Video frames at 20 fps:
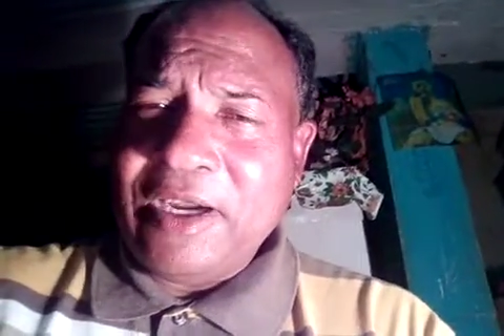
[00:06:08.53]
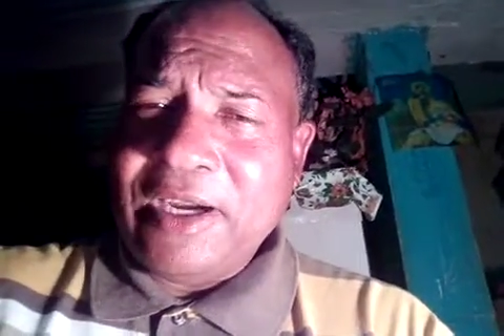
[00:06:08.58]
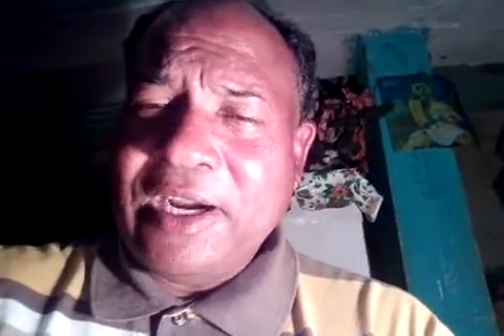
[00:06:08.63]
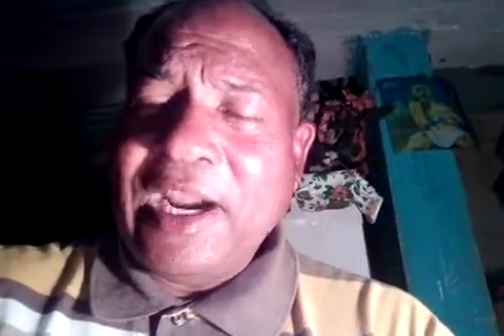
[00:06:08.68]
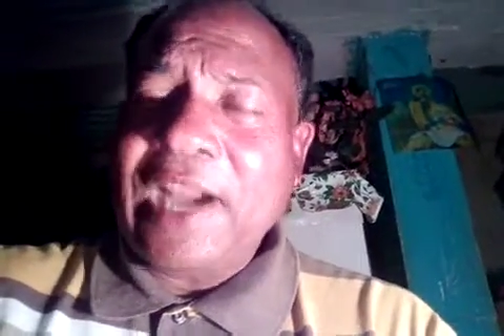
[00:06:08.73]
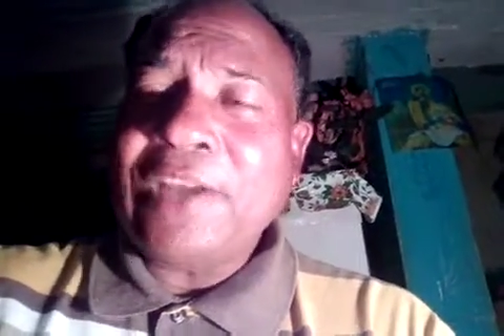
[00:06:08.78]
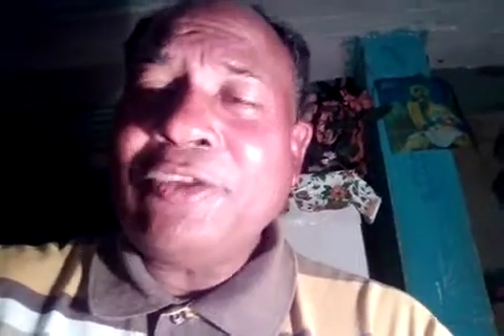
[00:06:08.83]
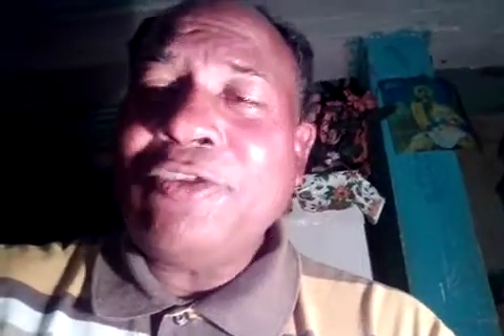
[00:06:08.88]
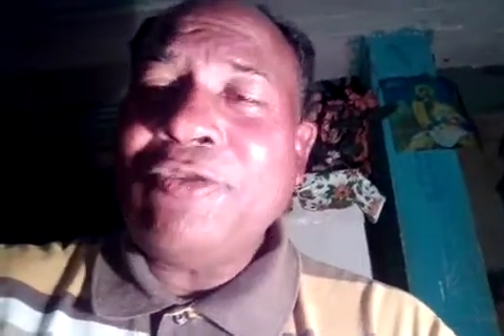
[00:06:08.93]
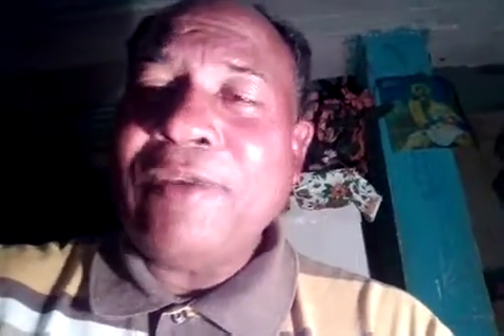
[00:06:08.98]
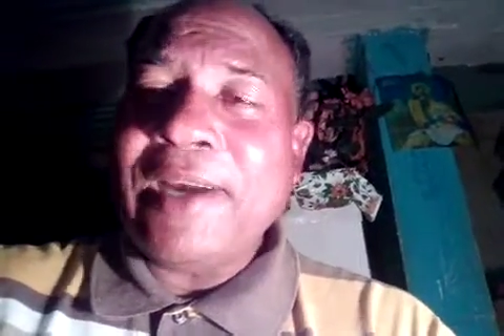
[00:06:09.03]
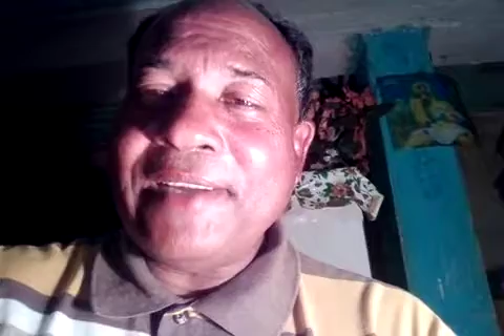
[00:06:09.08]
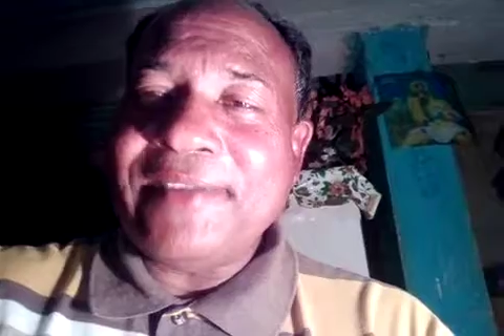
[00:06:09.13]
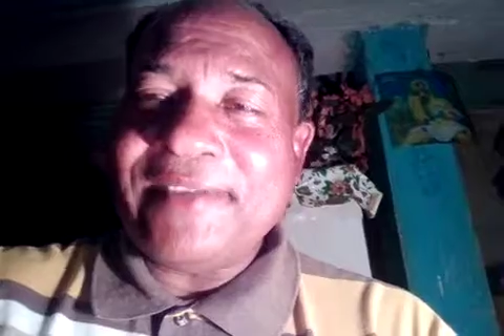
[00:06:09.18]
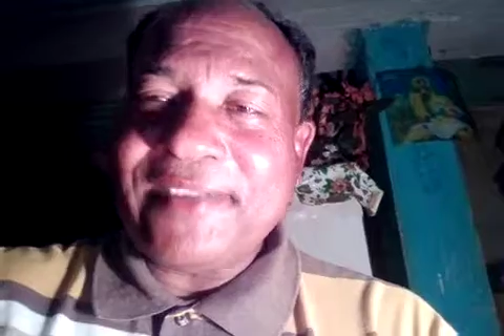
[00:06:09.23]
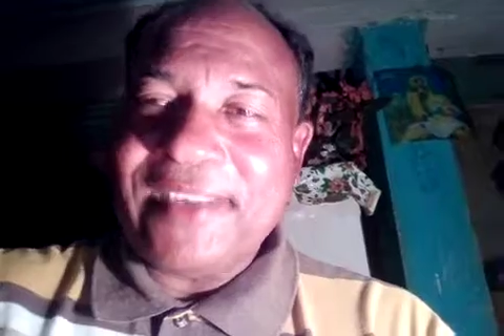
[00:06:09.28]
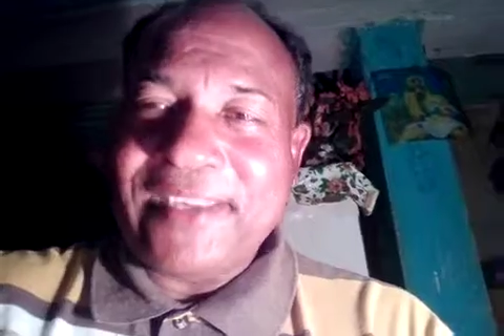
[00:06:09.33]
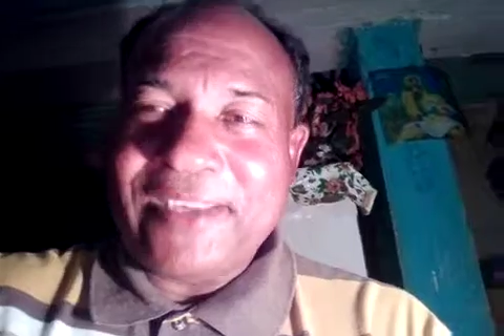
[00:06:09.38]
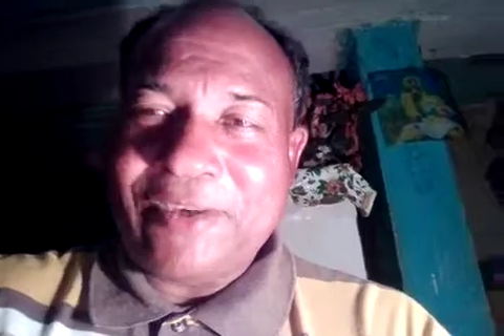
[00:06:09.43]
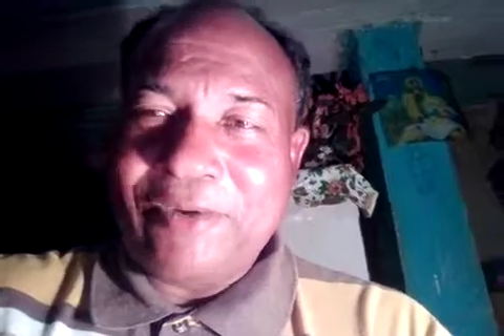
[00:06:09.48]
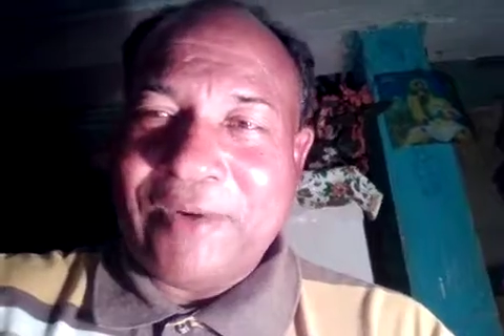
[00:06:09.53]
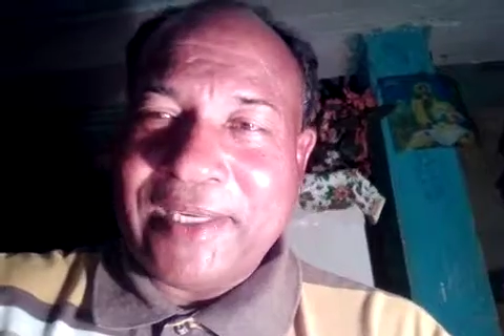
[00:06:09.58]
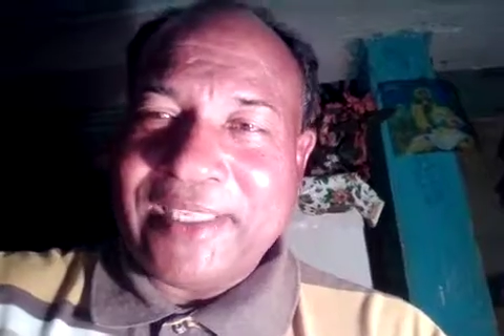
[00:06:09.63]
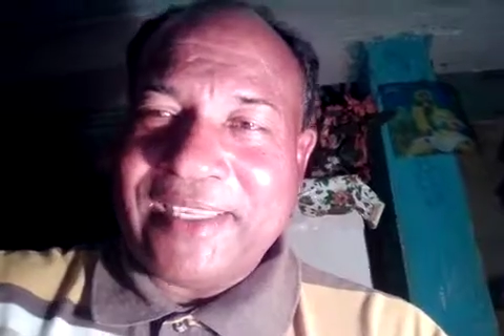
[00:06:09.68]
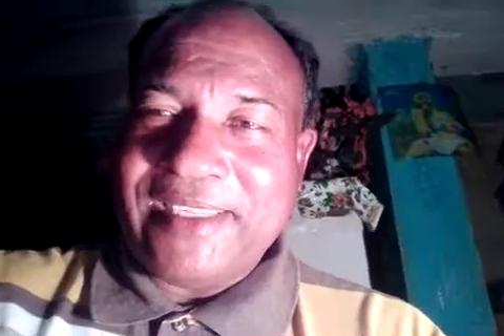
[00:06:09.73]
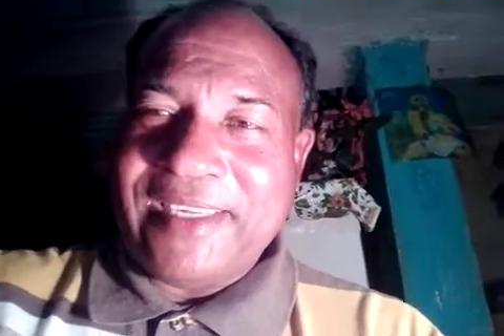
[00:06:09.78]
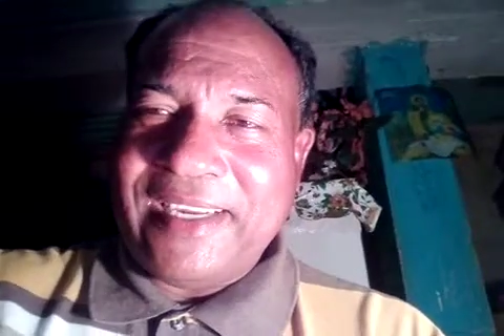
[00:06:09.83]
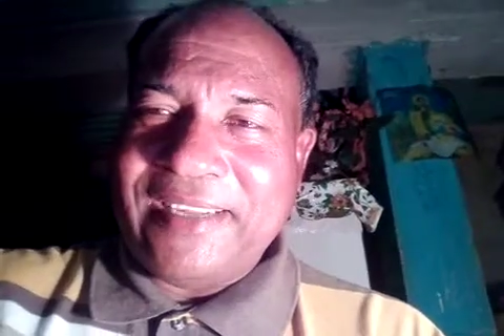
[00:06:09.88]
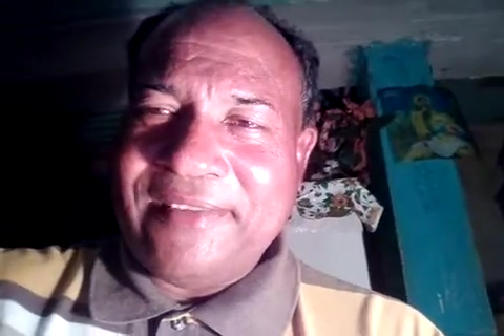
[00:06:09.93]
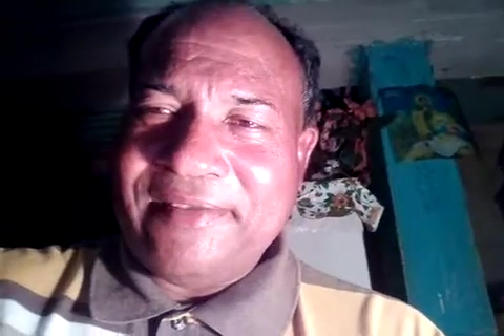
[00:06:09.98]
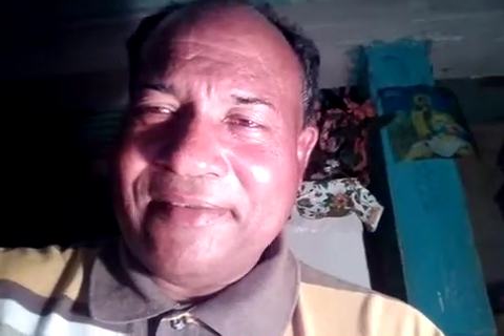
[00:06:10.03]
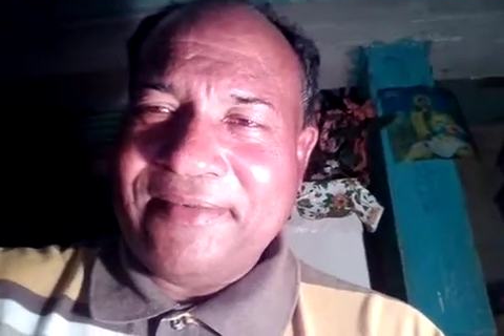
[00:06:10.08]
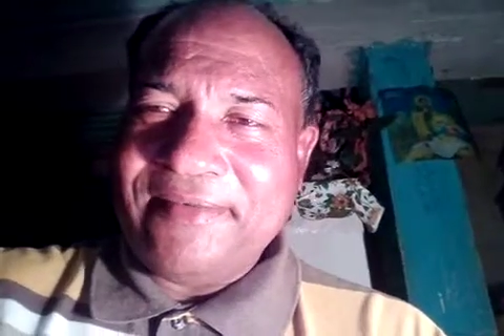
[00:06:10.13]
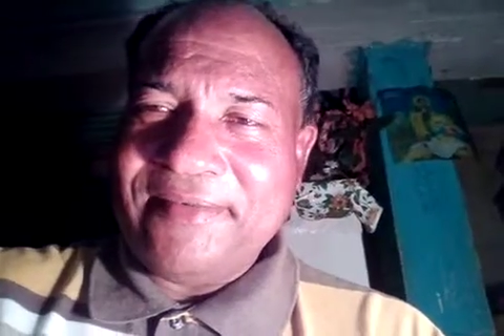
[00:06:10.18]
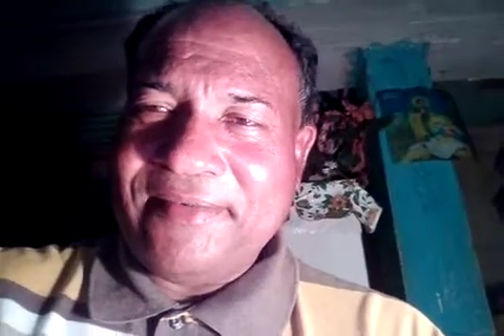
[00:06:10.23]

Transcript: can you answer the question?